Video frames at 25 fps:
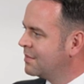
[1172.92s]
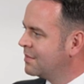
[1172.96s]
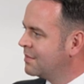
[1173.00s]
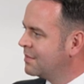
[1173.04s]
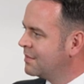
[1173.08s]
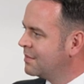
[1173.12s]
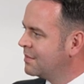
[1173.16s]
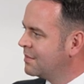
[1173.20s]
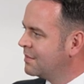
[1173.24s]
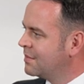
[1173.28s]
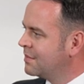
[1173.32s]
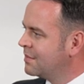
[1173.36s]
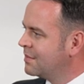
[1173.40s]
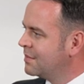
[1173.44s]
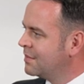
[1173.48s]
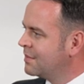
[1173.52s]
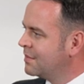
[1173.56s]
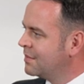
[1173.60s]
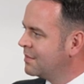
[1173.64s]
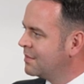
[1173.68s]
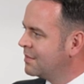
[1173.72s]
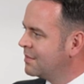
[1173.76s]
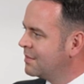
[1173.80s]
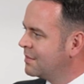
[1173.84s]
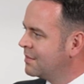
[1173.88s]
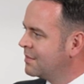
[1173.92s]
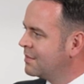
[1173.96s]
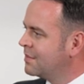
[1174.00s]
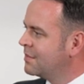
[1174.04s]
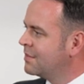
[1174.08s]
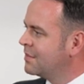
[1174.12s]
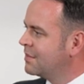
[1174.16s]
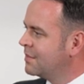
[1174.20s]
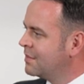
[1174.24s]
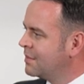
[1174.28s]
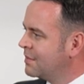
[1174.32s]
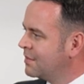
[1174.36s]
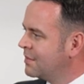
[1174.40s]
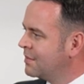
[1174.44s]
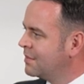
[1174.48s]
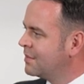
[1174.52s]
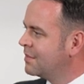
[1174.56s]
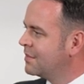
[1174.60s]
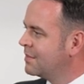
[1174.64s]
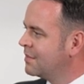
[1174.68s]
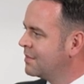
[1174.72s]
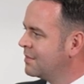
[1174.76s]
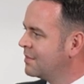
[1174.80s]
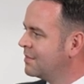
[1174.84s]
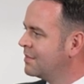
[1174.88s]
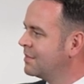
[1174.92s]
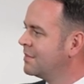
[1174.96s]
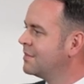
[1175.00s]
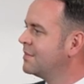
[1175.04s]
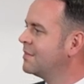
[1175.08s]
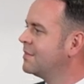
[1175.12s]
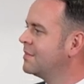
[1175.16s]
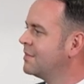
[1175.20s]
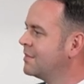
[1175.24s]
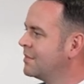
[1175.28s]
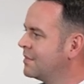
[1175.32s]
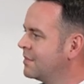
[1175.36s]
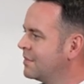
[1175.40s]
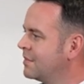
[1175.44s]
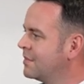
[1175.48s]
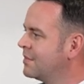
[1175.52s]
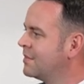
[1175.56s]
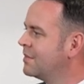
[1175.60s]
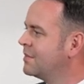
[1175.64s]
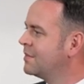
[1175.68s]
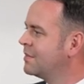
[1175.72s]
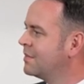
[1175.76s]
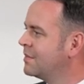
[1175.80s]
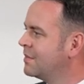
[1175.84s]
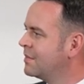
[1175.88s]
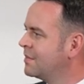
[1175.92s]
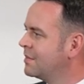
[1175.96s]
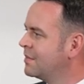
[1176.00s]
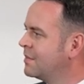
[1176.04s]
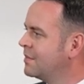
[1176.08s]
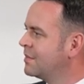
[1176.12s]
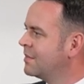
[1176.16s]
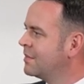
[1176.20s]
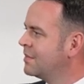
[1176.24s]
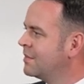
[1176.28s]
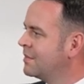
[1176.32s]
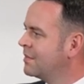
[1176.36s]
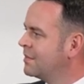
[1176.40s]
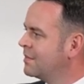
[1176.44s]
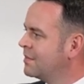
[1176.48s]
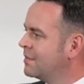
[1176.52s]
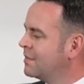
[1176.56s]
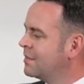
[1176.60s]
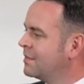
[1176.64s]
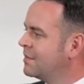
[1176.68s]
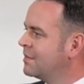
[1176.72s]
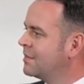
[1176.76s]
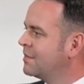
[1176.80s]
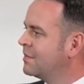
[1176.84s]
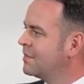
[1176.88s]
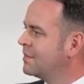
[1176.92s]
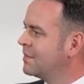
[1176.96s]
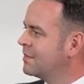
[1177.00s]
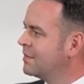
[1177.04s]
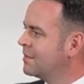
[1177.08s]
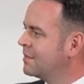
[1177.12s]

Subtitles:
(silent)